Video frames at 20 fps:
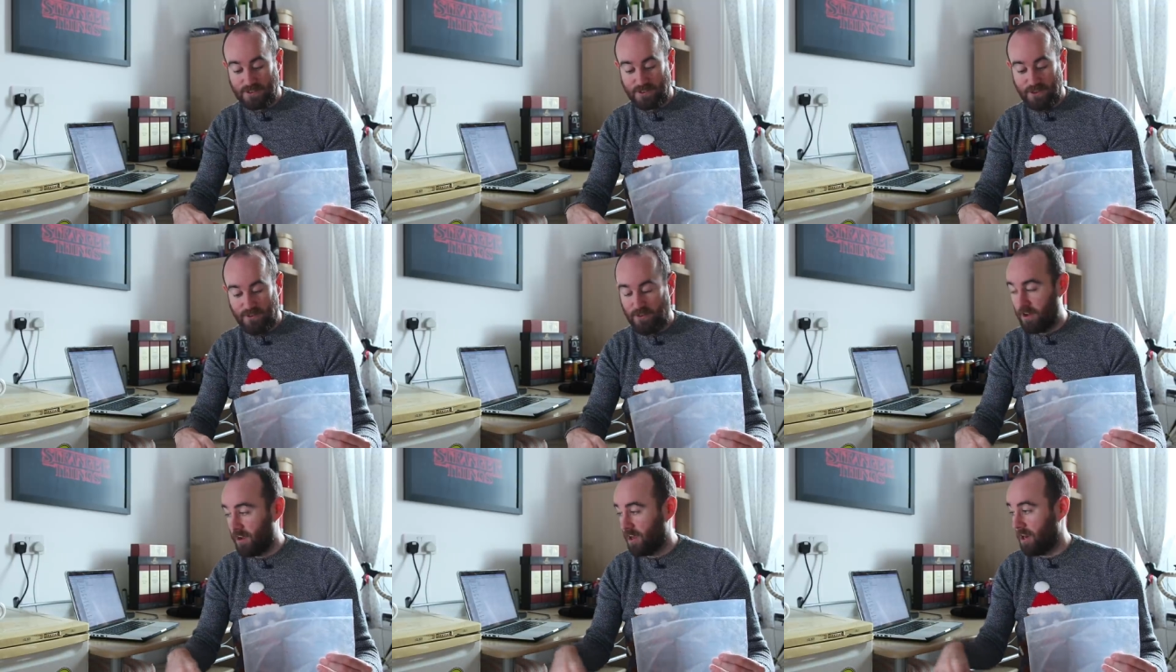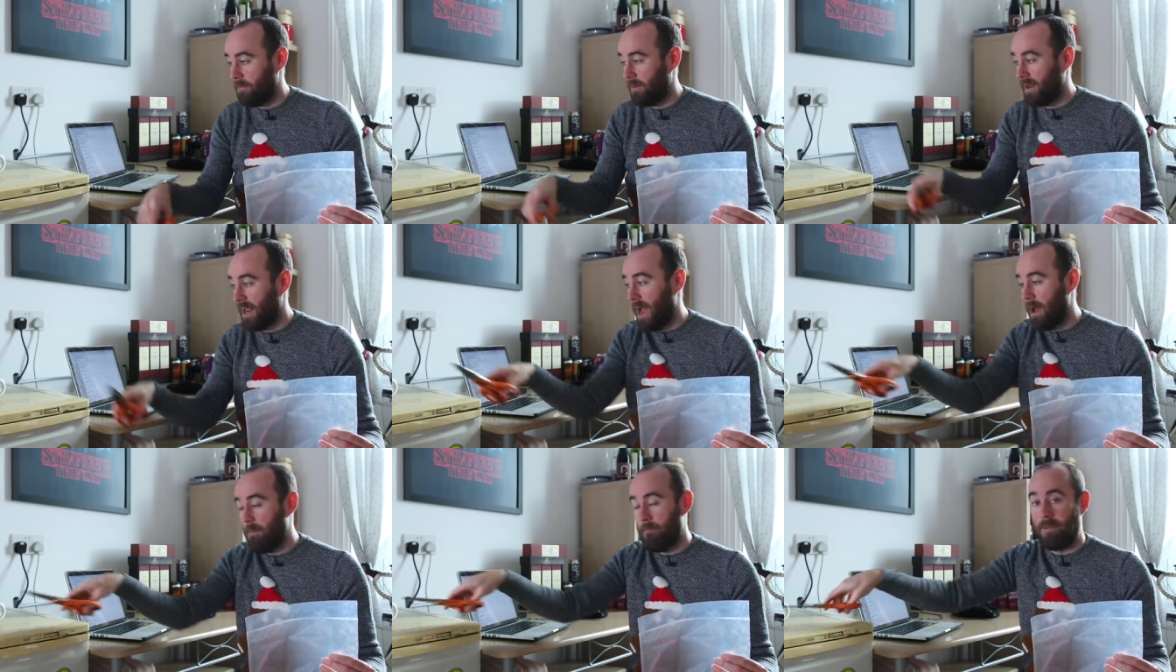stuff I'm going to
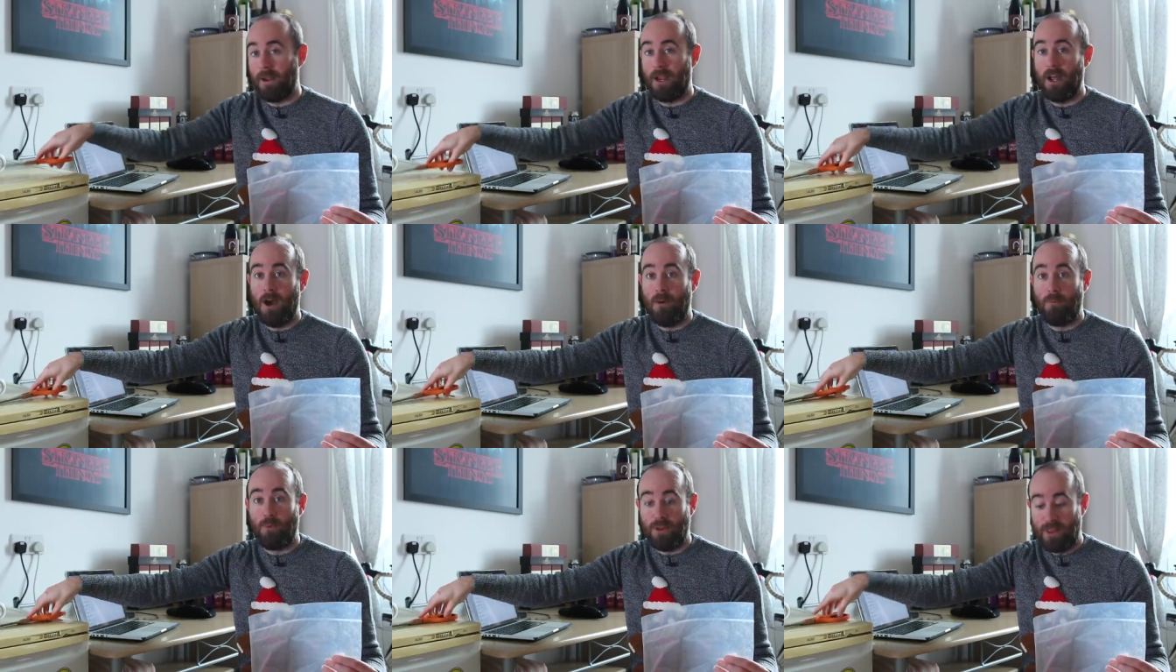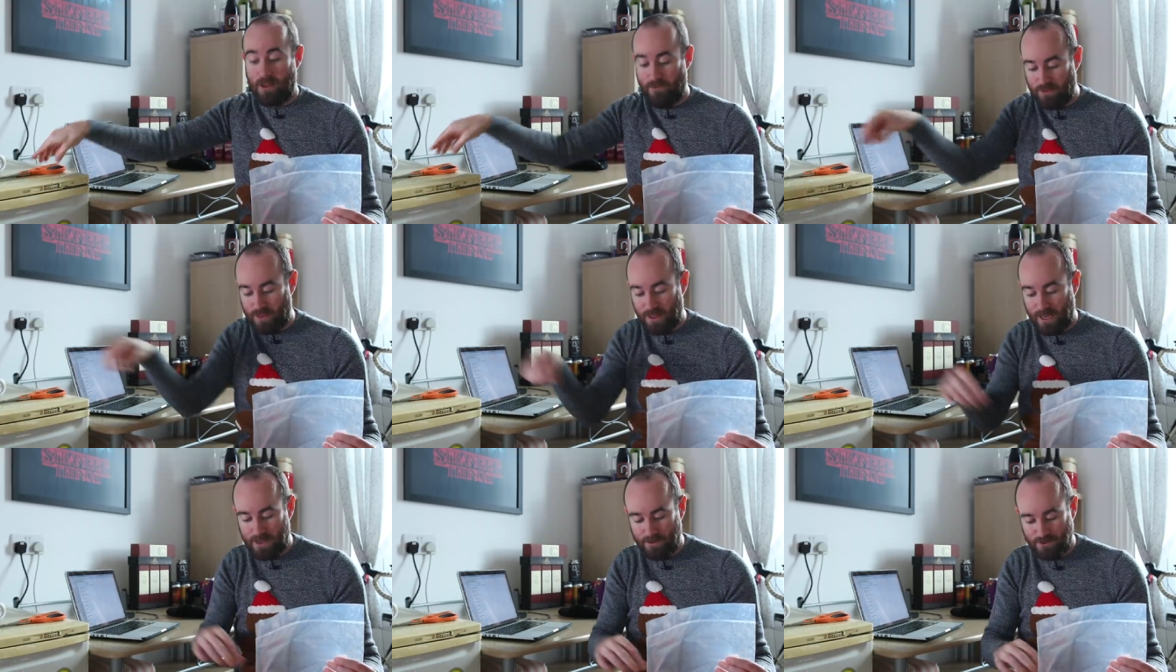be amping up with
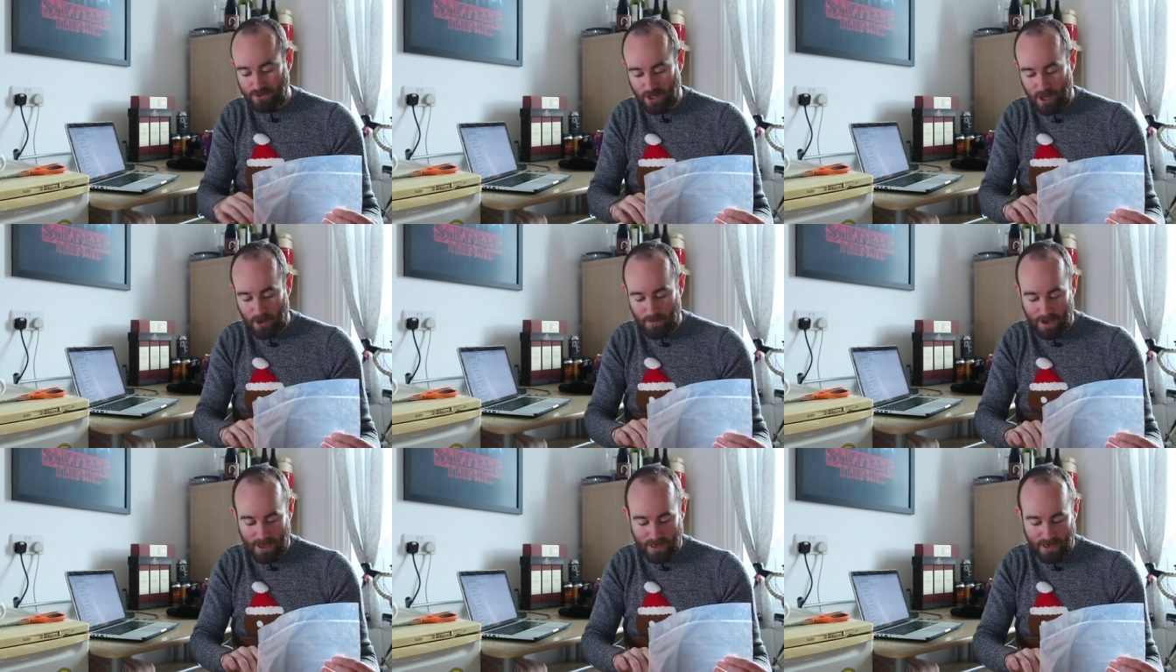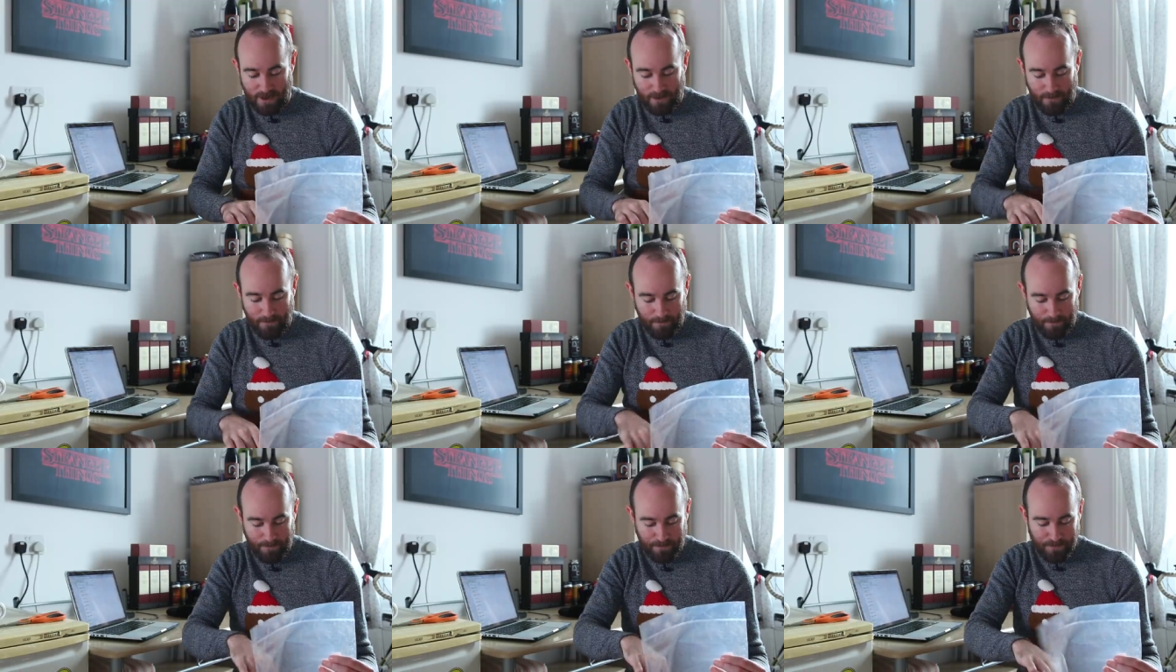everything else that I'm adding.
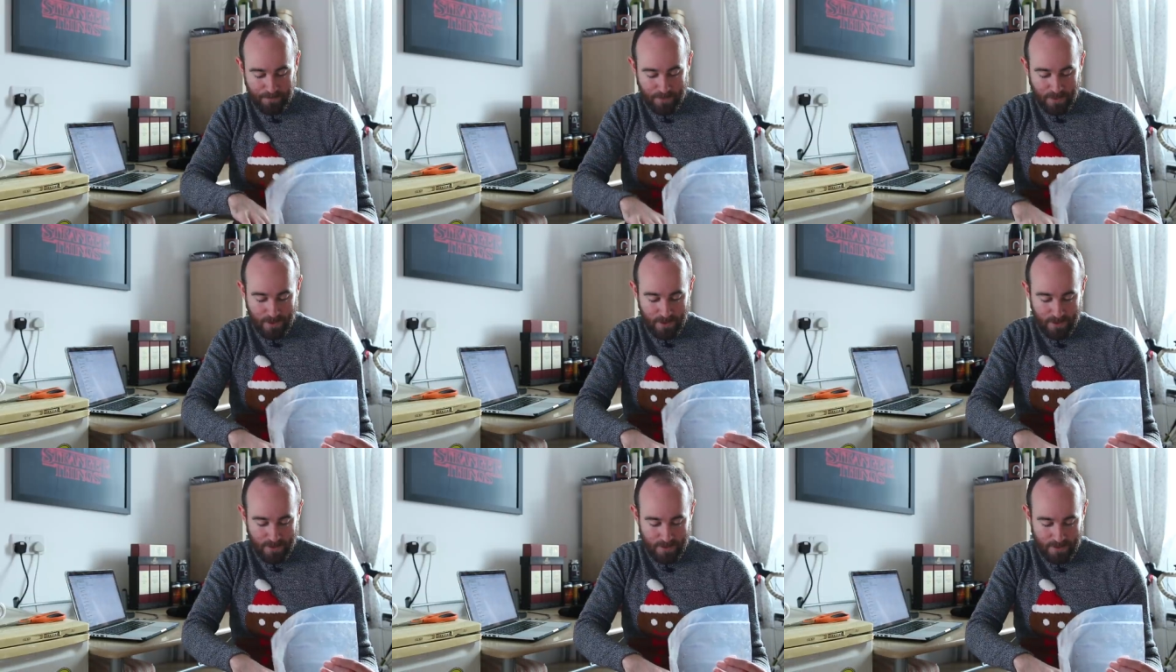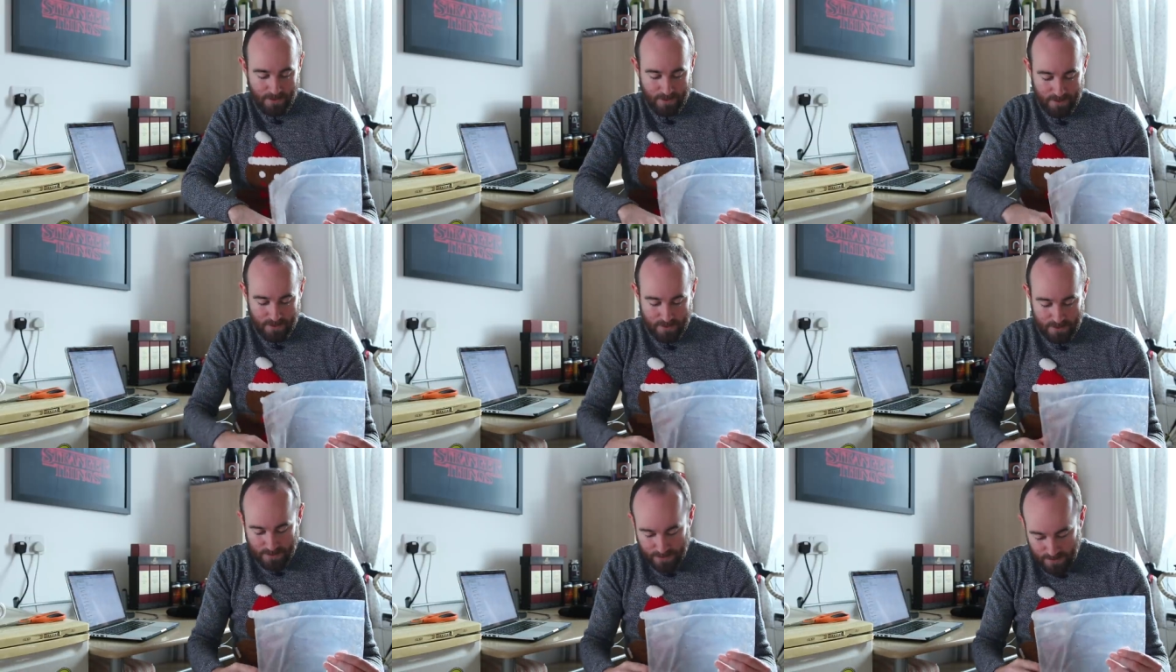
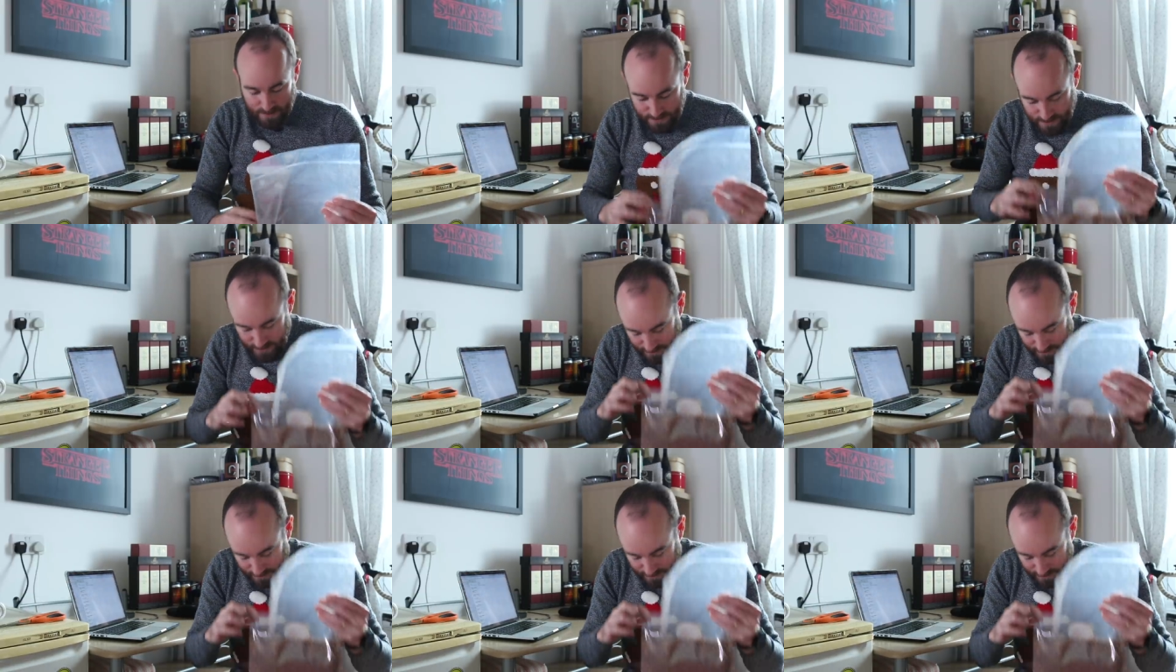Let's